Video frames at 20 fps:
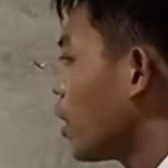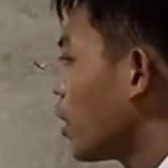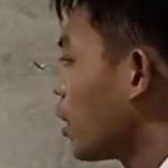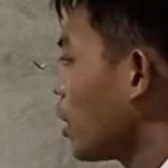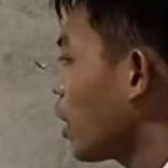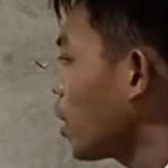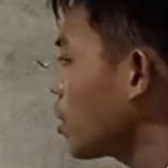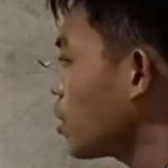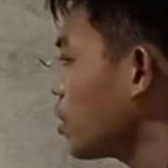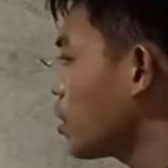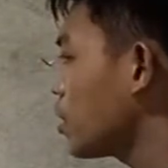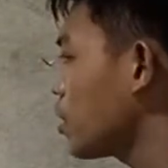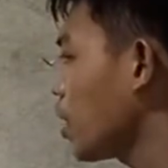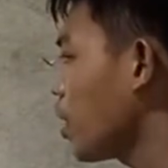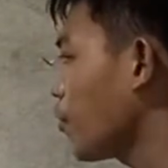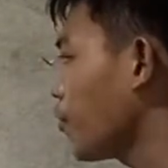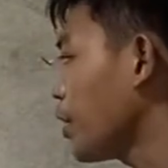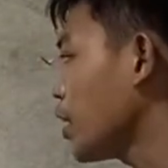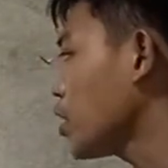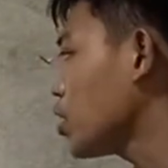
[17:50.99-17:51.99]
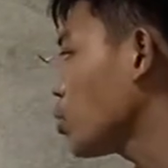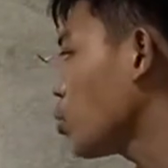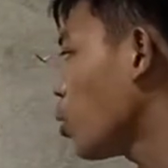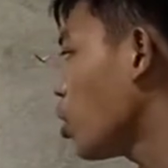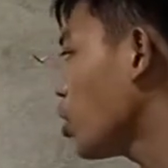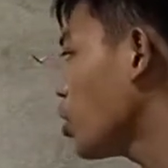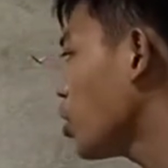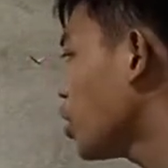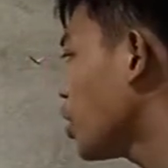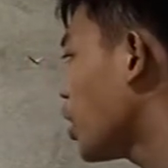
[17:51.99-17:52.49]
Next is if it's
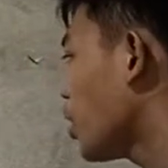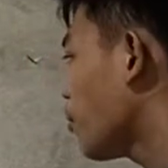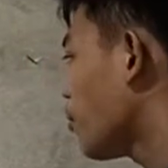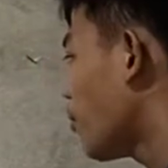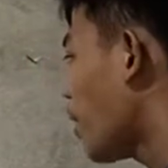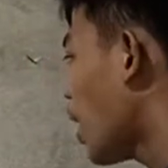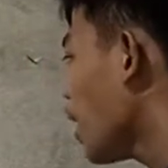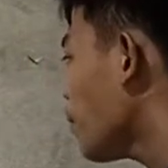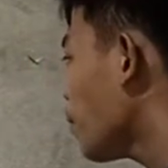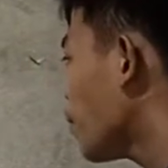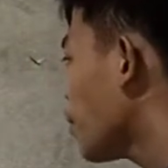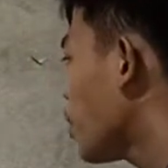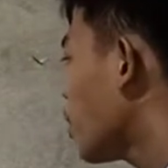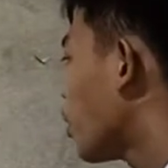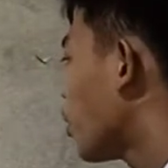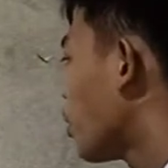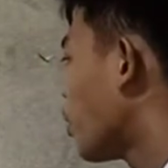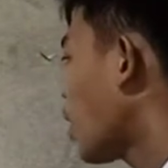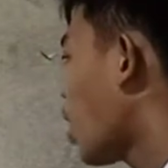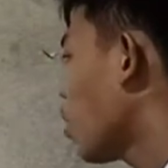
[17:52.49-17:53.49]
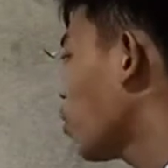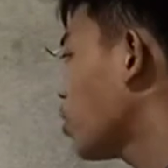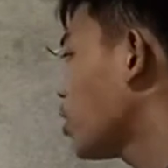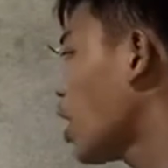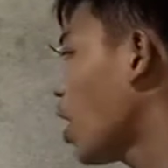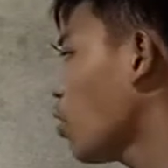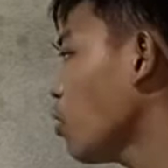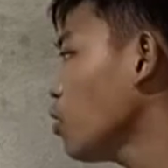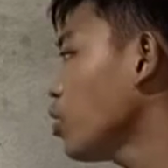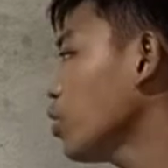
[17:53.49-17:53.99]
smaller than 5, round
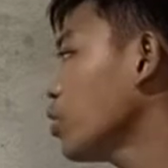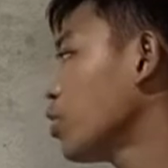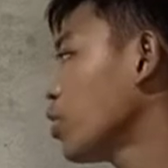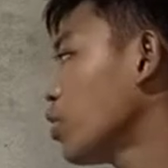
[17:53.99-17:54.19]
down.